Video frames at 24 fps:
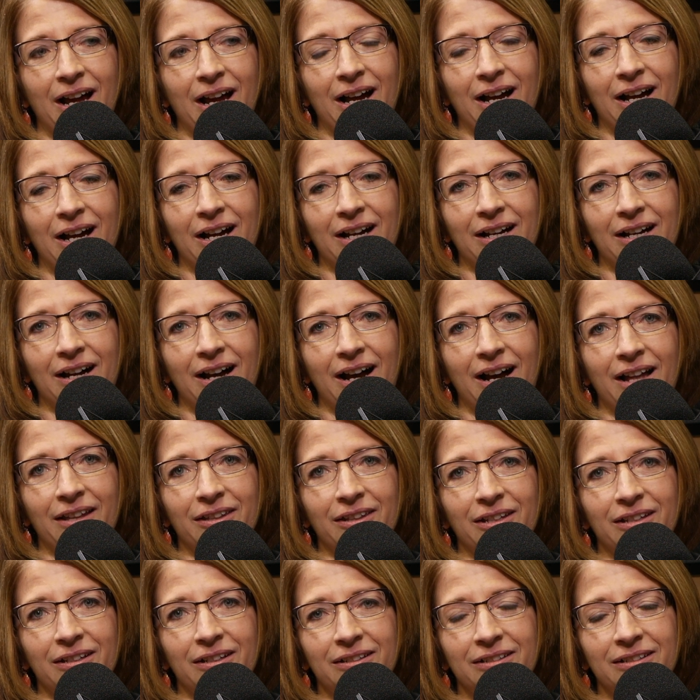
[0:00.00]
uh,
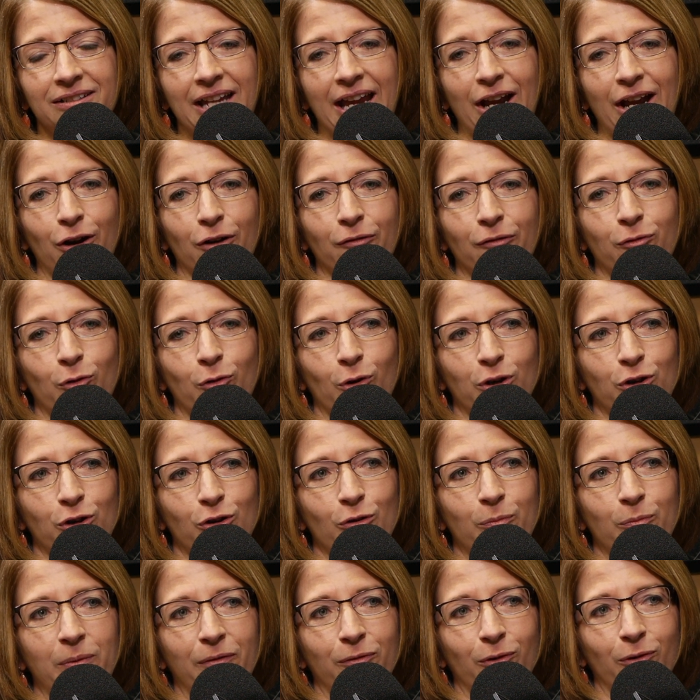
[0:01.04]
on the air for
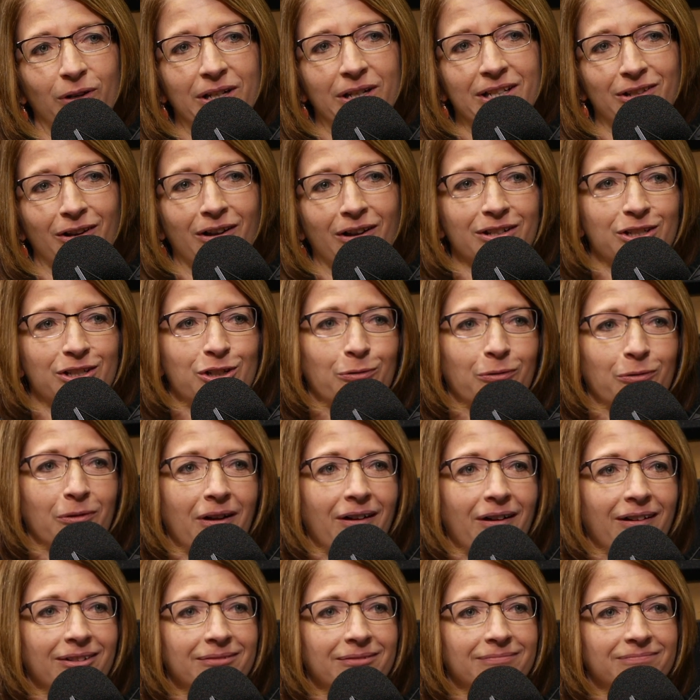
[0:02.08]
you before he's gone too
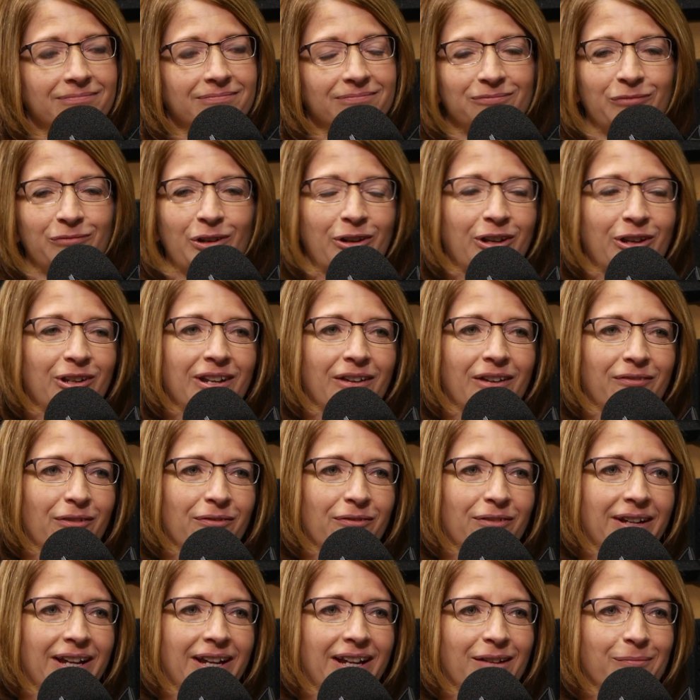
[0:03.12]
long. We could never
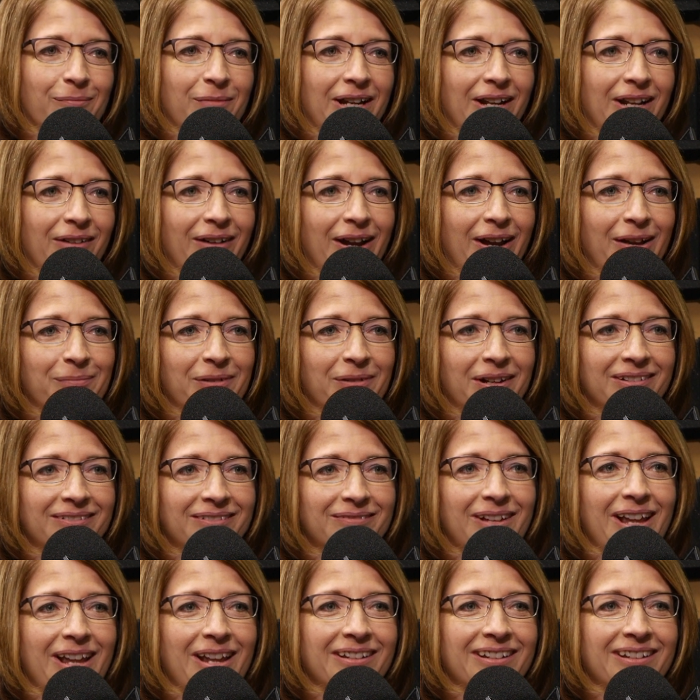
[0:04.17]
forget him anyway. But,
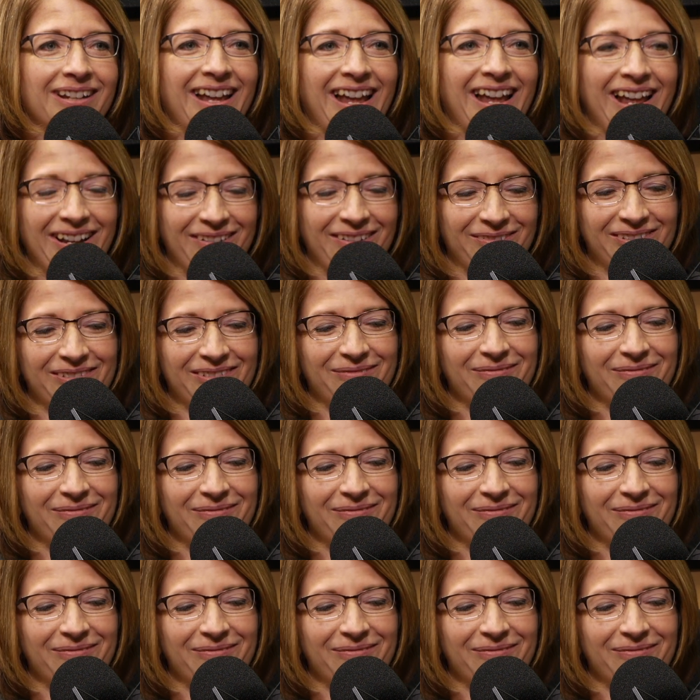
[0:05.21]
that's right. And, and